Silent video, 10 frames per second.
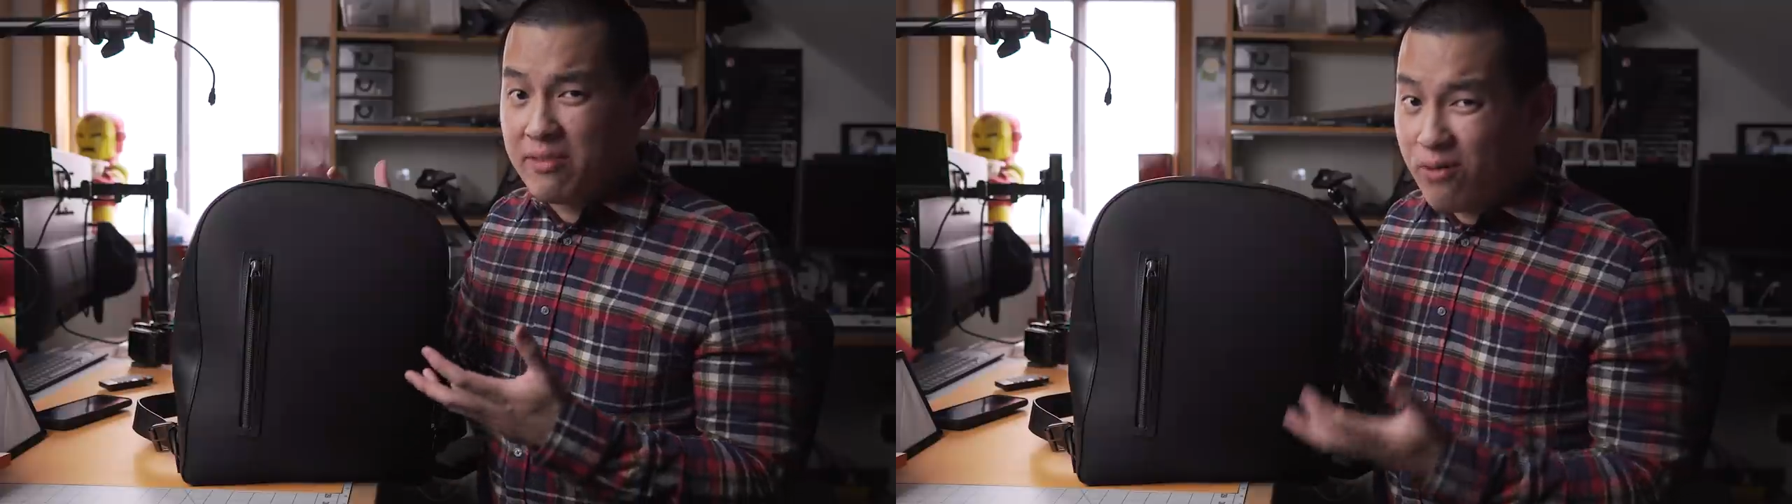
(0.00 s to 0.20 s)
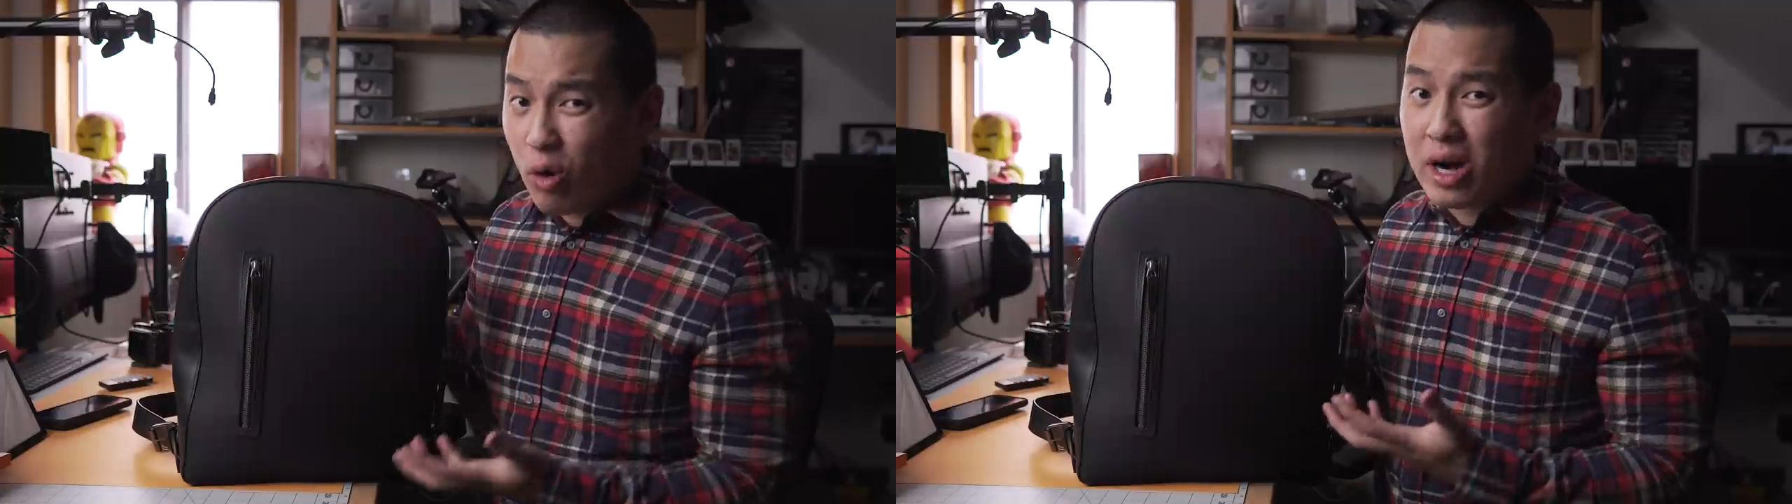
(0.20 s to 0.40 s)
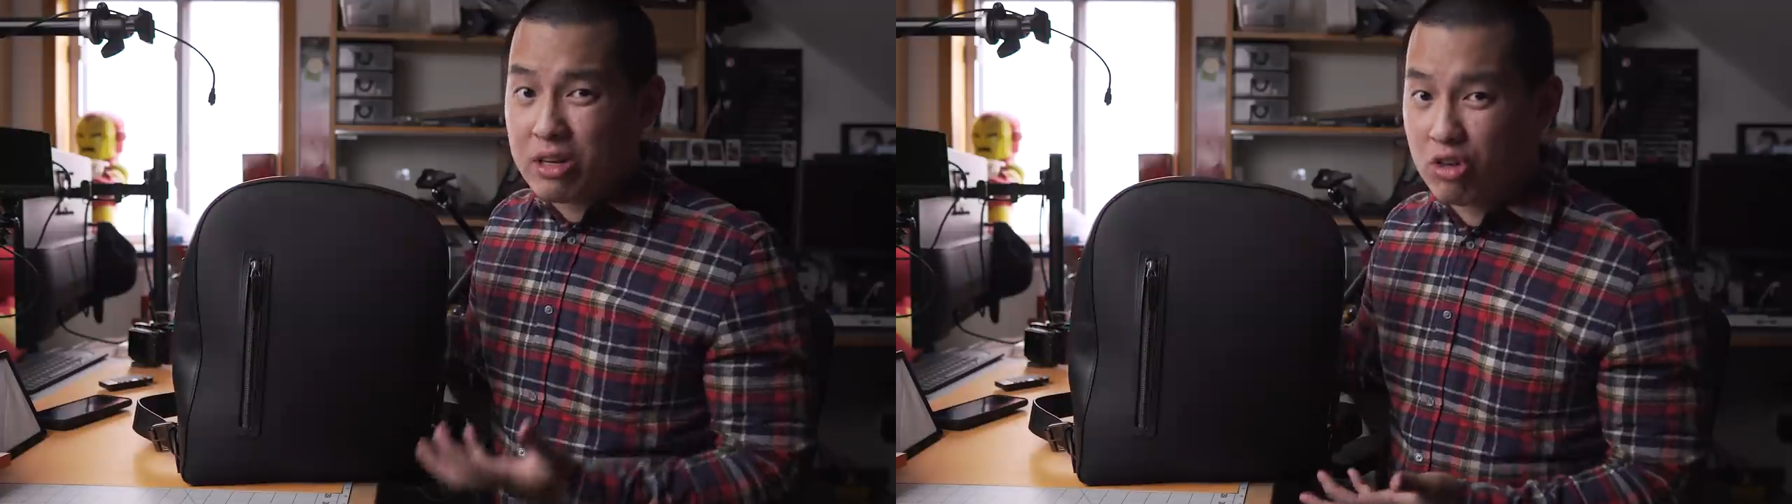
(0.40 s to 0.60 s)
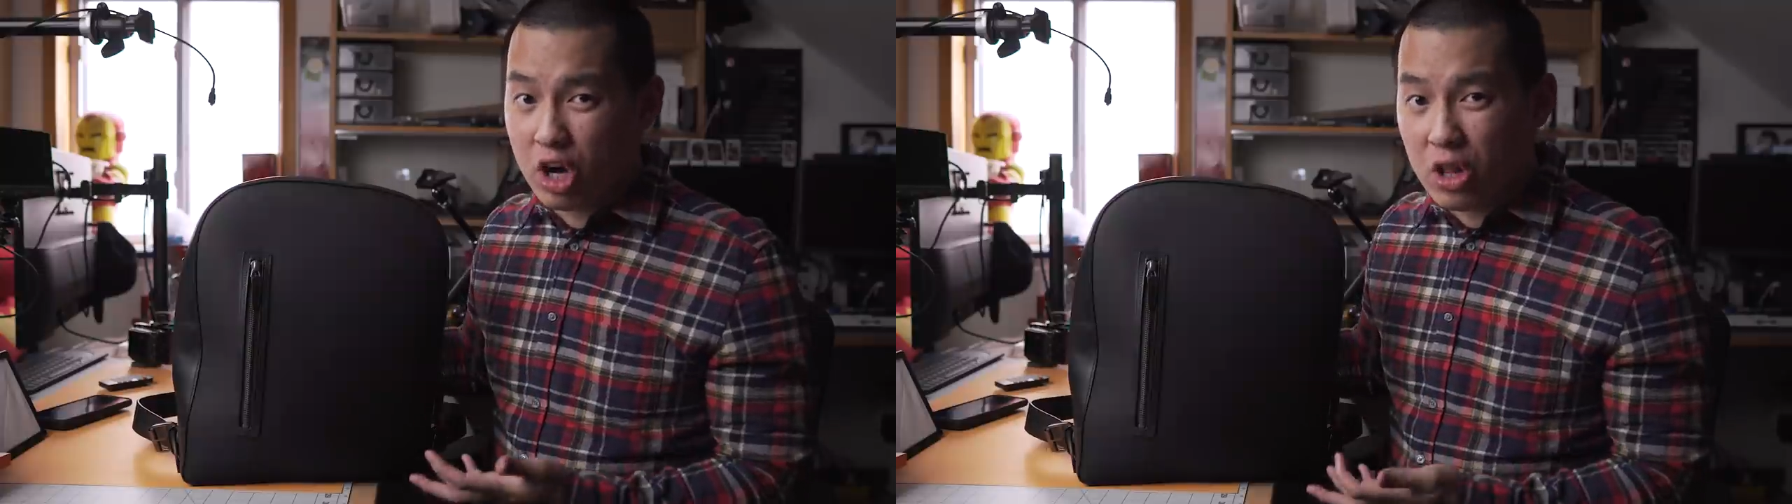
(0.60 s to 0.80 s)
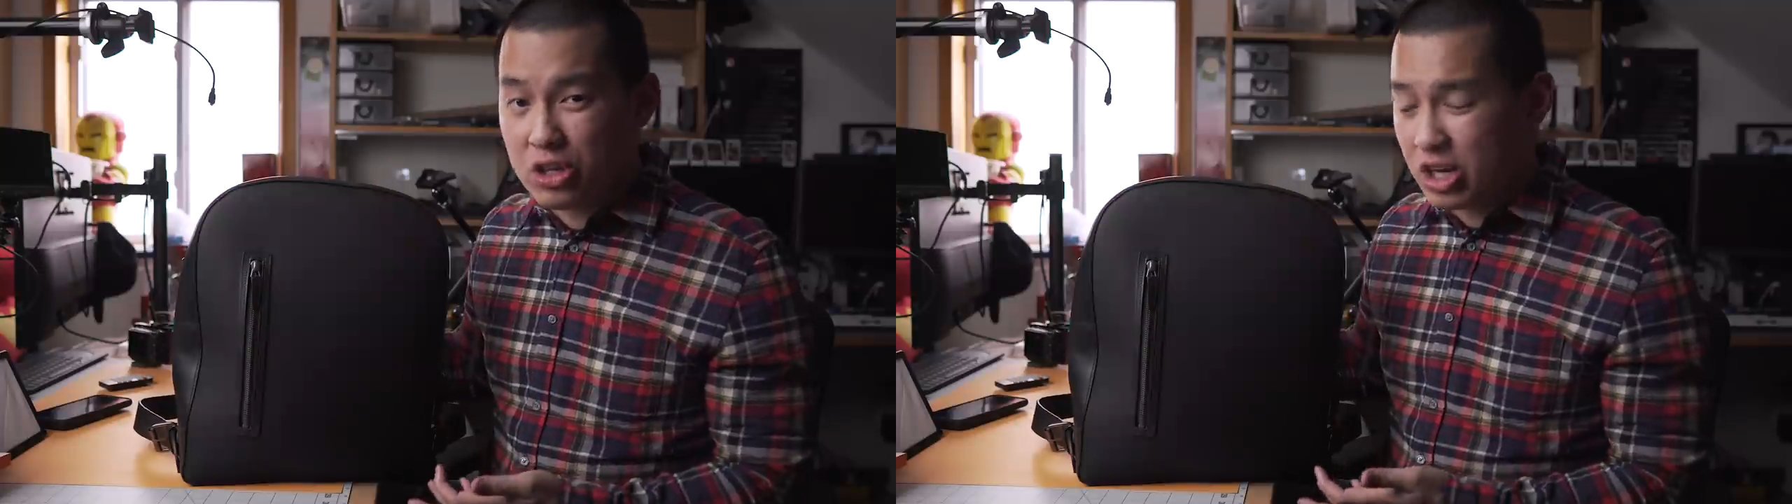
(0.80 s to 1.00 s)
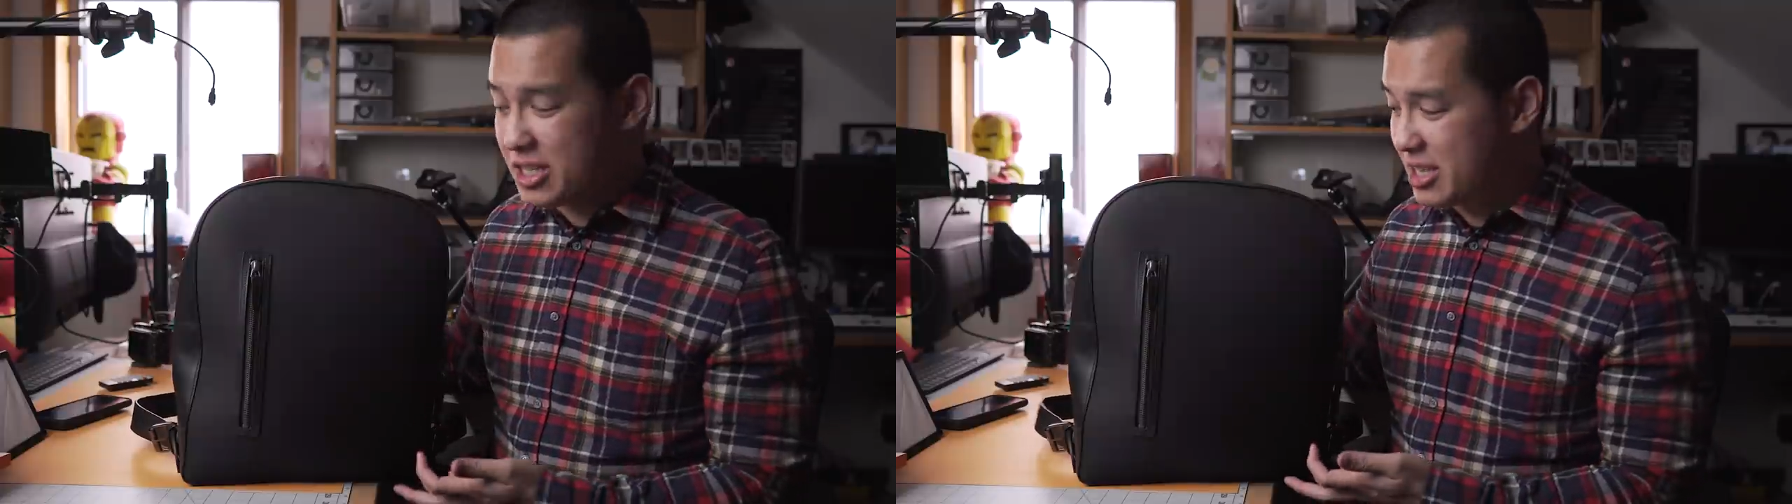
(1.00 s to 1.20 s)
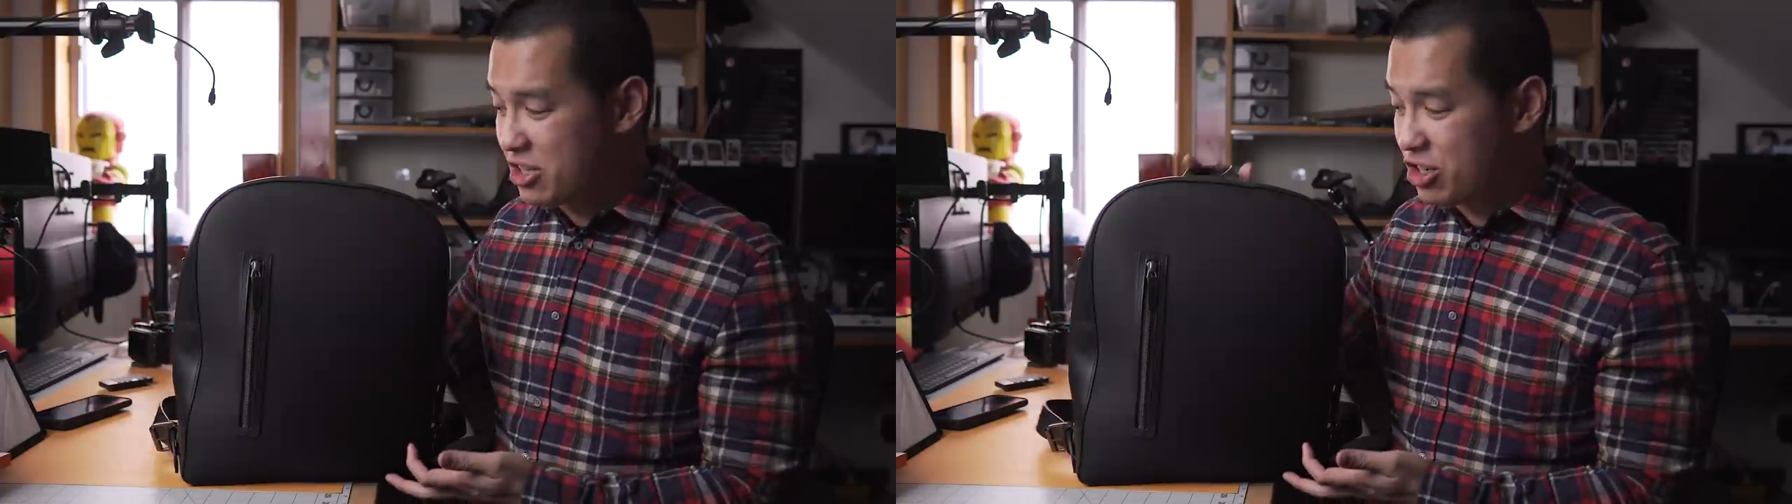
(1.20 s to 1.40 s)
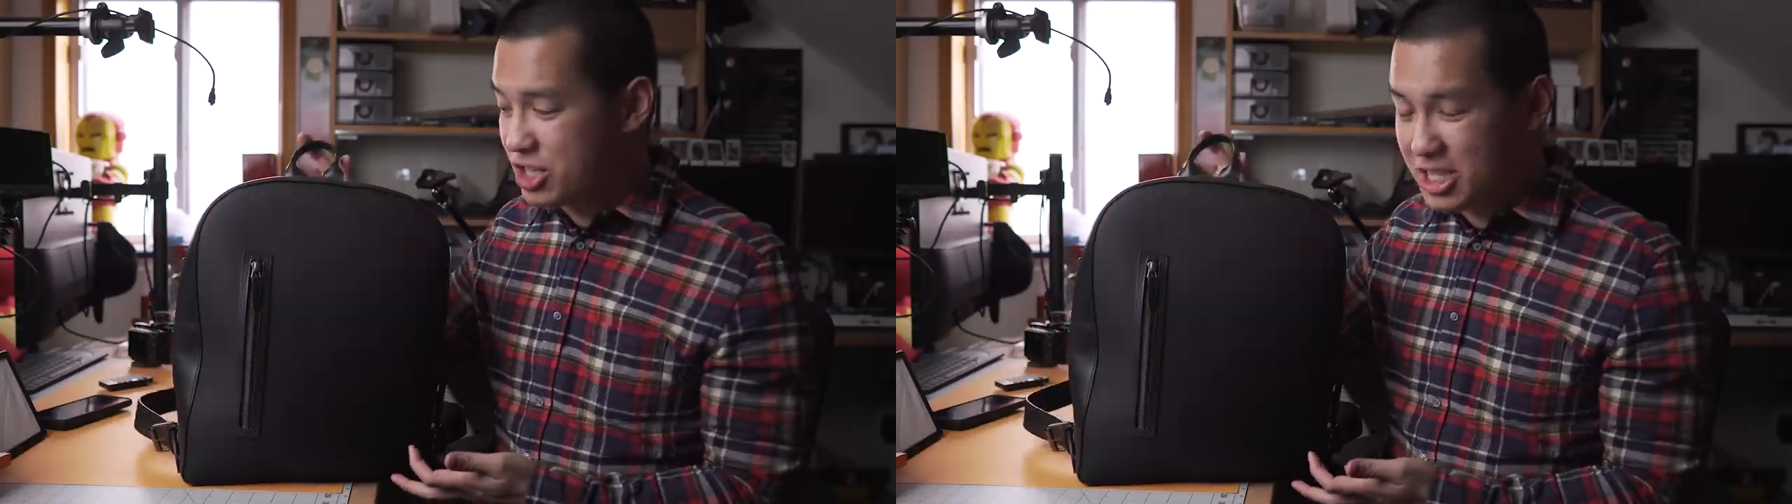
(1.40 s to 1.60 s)
$400 on
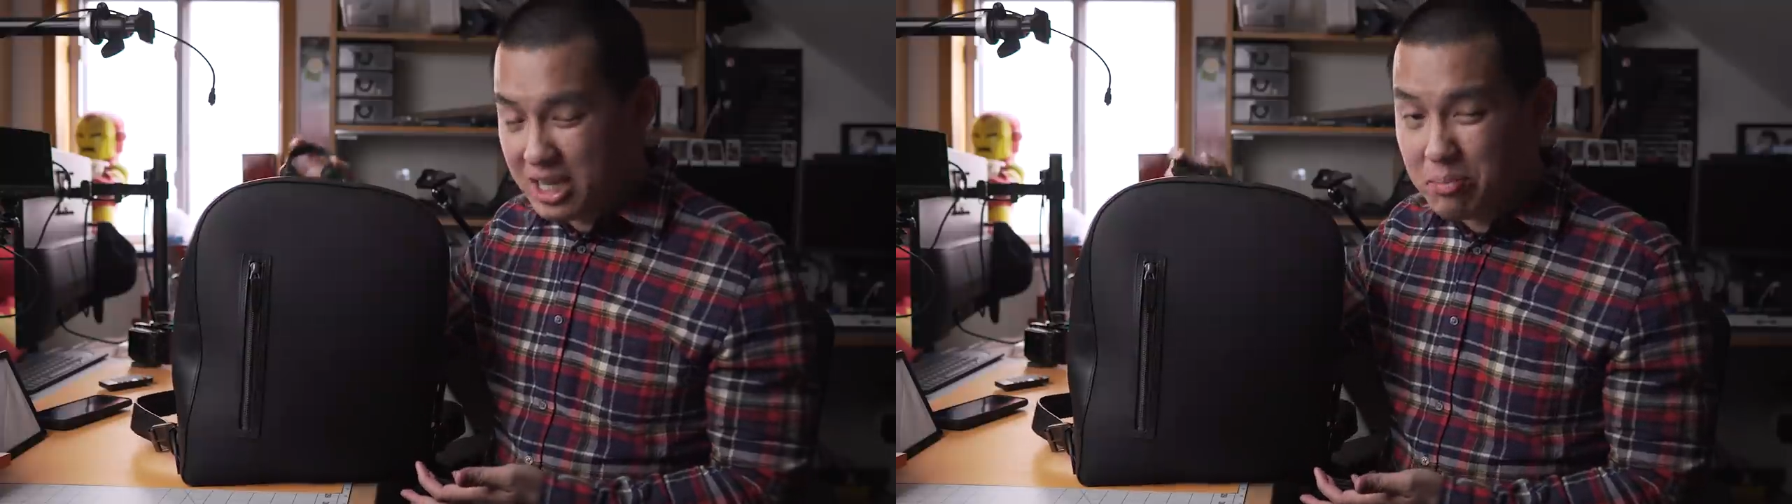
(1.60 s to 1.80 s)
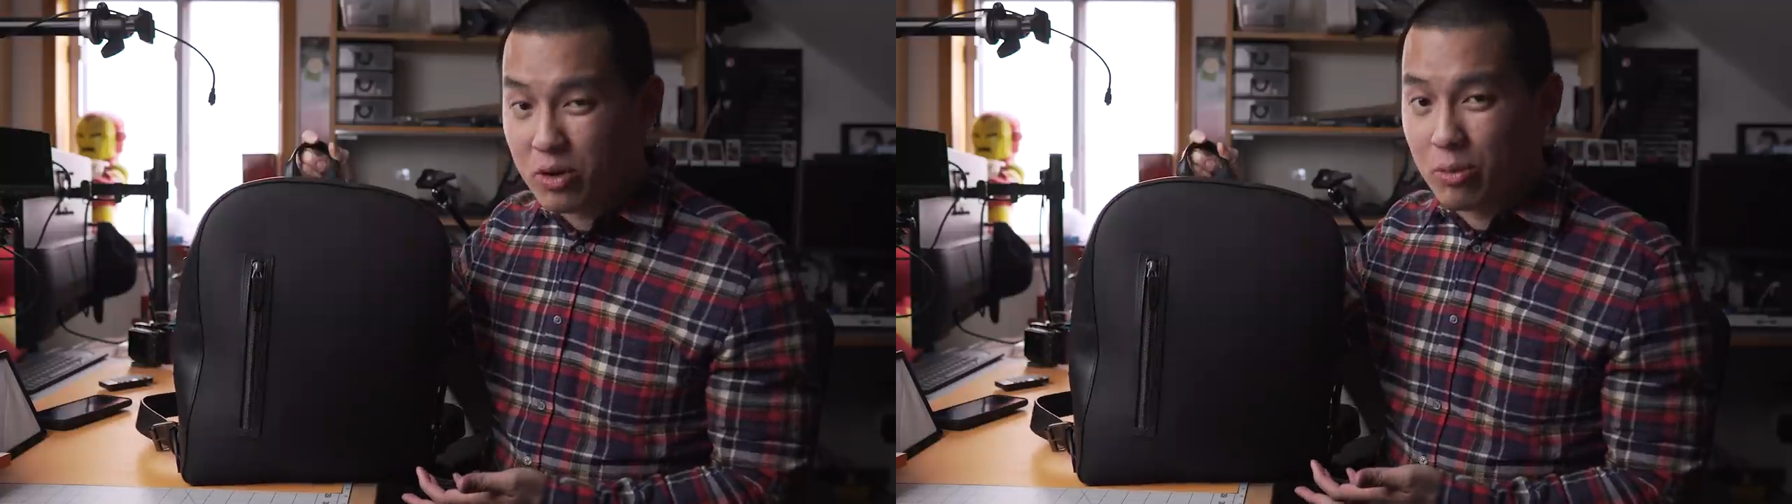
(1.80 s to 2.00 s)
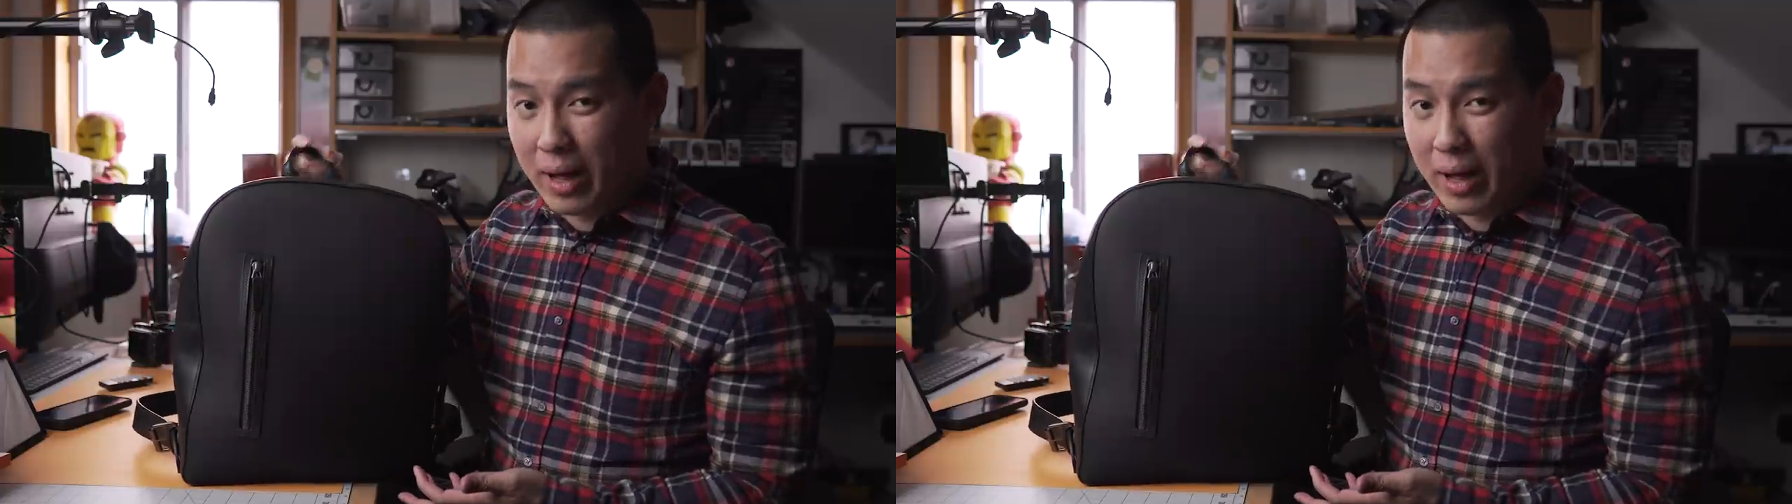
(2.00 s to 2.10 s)
such a simple